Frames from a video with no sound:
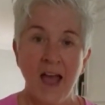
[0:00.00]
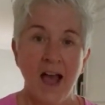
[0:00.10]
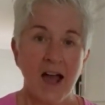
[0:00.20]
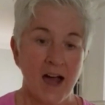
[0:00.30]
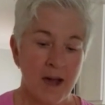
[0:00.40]

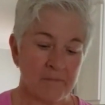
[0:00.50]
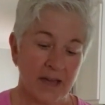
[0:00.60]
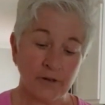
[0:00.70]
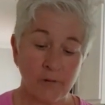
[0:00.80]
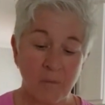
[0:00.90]

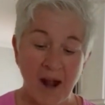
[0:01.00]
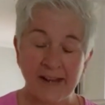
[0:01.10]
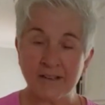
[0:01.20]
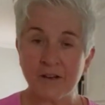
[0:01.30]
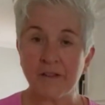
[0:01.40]
And a
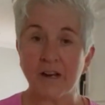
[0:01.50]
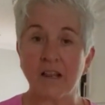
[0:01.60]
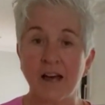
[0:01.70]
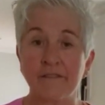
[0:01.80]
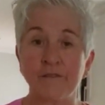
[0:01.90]
reminder that a
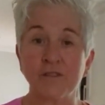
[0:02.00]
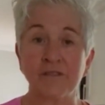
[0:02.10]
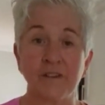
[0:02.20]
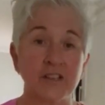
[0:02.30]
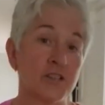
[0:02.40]
lot of fruits
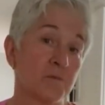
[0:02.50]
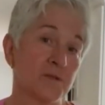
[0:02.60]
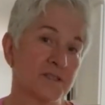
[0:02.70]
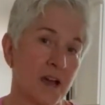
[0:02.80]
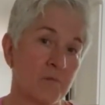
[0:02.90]
and
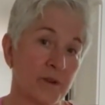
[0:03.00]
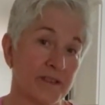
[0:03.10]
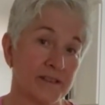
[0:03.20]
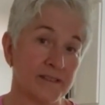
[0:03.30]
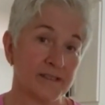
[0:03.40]
vegetables come with
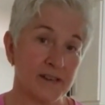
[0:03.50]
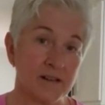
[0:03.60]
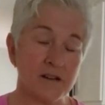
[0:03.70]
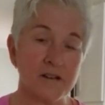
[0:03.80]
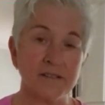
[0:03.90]
these
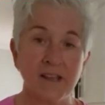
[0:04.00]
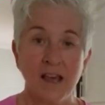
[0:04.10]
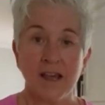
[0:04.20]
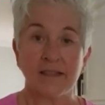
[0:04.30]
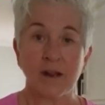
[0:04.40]
stickers.
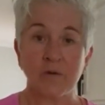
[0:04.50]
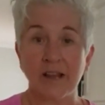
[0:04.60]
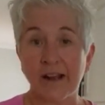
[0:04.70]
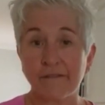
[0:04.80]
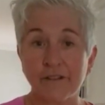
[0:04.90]
They would
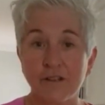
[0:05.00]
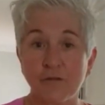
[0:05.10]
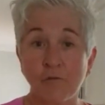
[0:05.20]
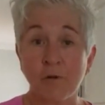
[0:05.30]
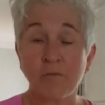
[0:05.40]
like for you to
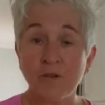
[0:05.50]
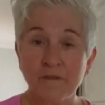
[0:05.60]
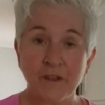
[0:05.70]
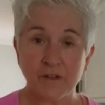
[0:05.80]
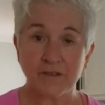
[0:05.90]

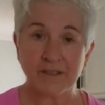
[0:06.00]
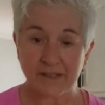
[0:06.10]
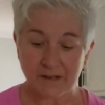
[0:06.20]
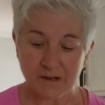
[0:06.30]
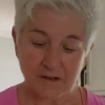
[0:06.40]
remove those
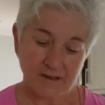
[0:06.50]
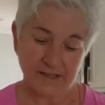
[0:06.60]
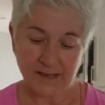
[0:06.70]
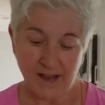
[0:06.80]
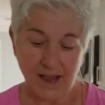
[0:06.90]
stickers.